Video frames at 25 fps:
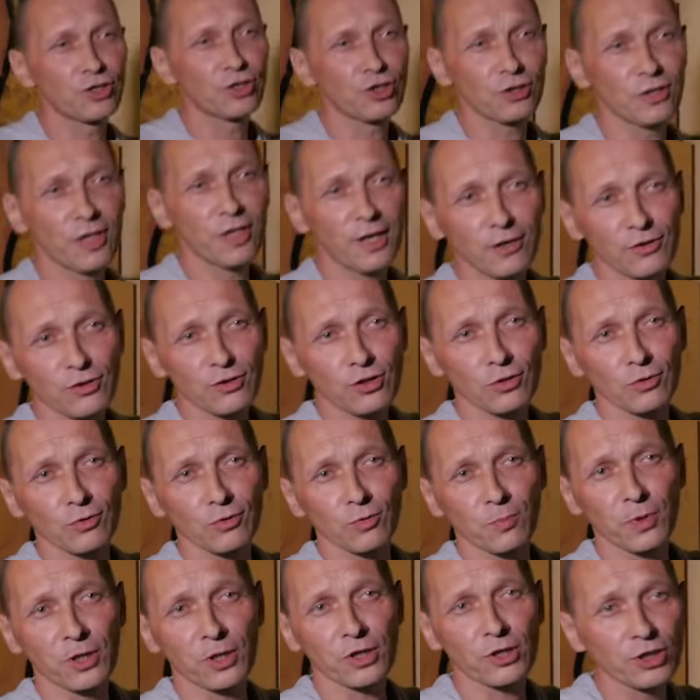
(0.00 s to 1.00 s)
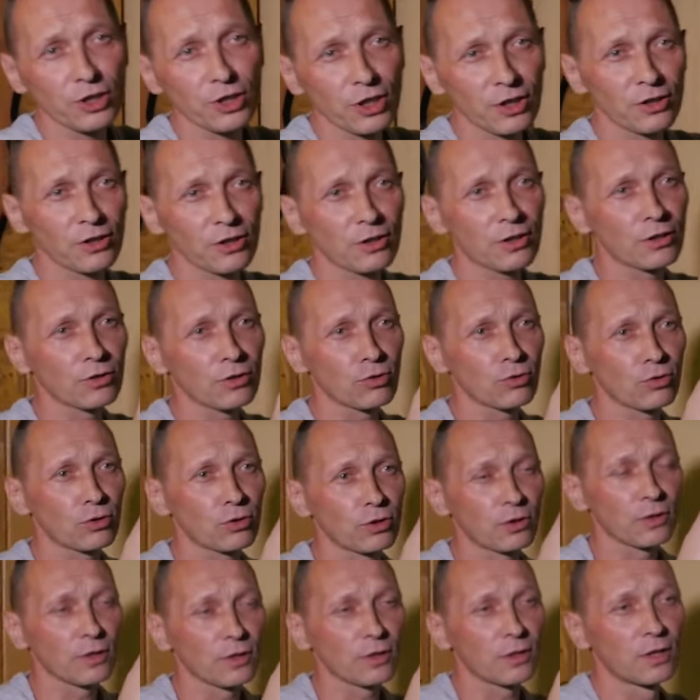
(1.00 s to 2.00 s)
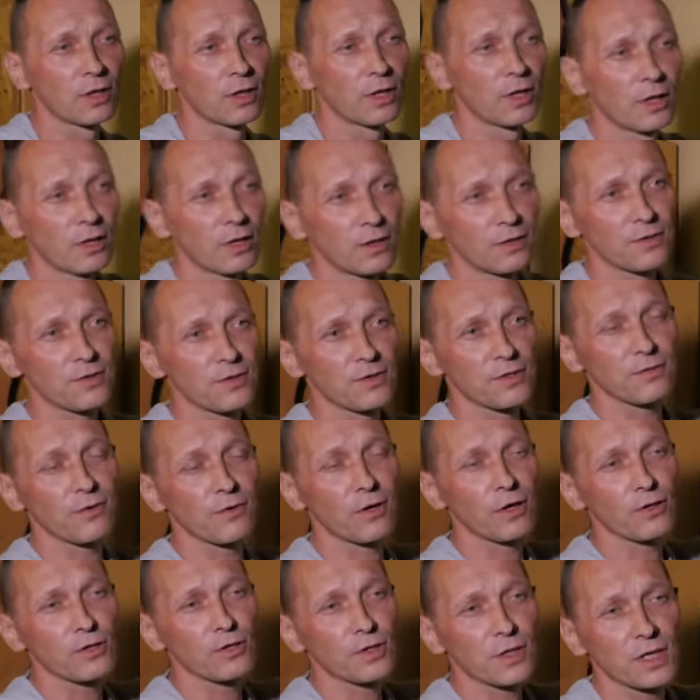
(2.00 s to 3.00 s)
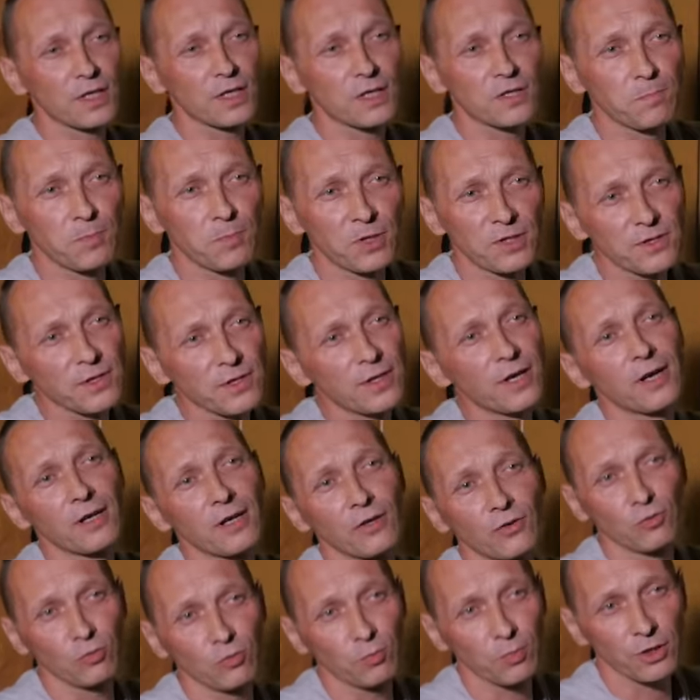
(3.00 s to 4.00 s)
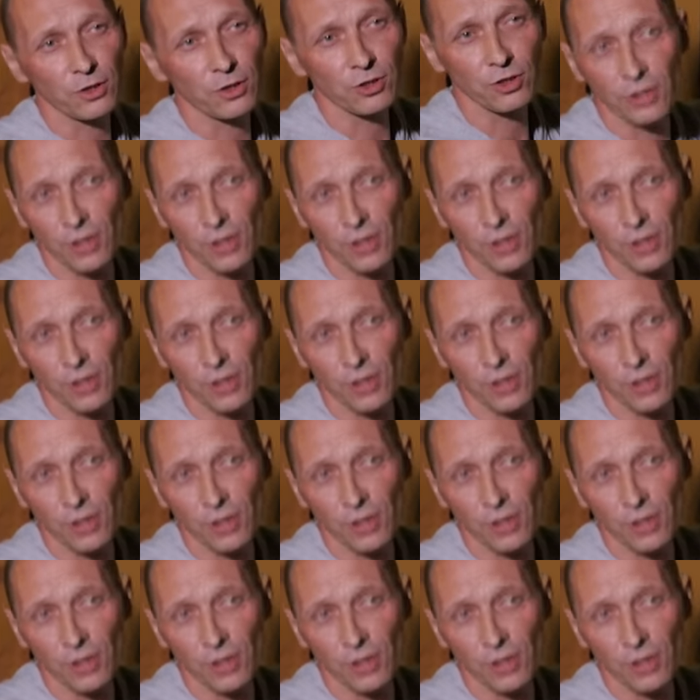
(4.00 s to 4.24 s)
Then there are exercises, which are called as special exercises.